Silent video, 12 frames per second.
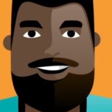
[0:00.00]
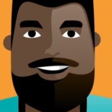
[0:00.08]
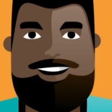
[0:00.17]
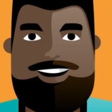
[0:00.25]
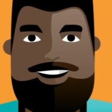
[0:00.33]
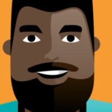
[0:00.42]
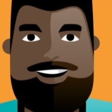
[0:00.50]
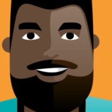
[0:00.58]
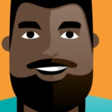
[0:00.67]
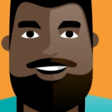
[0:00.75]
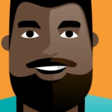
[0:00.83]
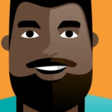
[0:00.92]
out by
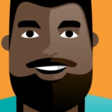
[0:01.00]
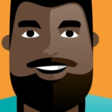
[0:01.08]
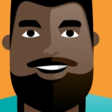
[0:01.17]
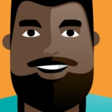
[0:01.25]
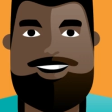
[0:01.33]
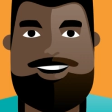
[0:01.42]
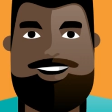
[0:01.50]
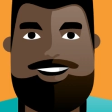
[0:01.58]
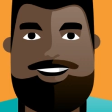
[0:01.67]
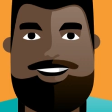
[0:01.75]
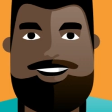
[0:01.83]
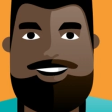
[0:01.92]
now,
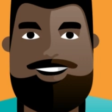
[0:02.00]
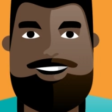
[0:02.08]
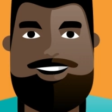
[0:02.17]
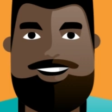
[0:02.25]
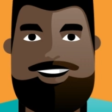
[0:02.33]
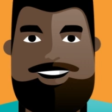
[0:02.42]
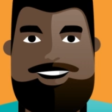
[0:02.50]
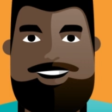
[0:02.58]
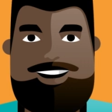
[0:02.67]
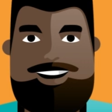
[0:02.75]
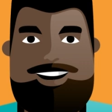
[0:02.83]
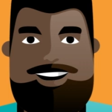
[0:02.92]
each
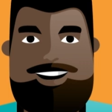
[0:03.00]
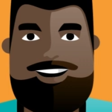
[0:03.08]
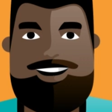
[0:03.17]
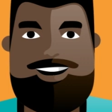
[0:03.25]
totaling